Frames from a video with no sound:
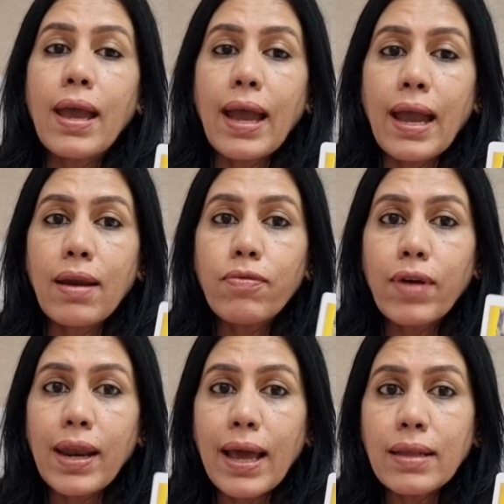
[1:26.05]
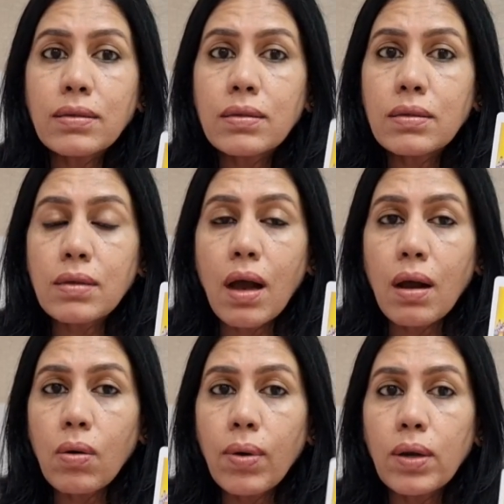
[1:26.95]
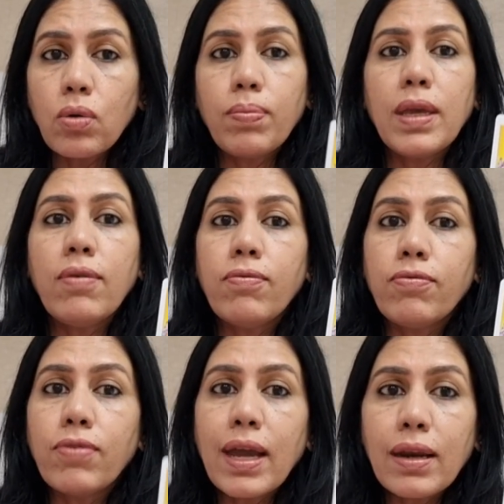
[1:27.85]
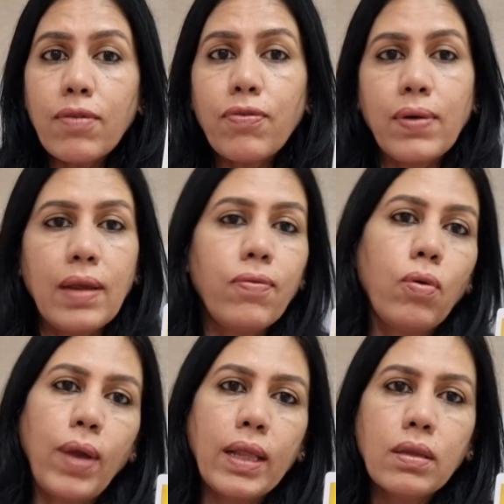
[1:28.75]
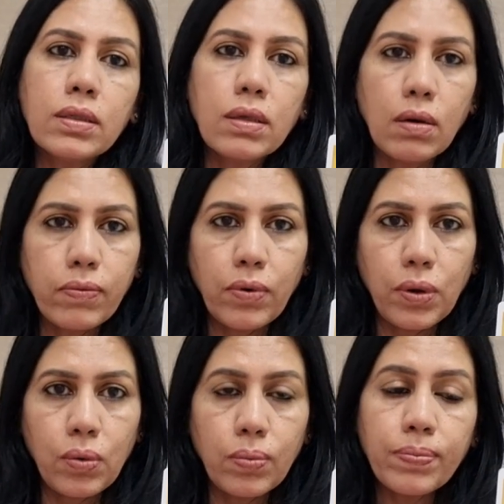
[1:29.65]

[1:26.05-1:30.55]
and finances are going to be very free flowing this year for you.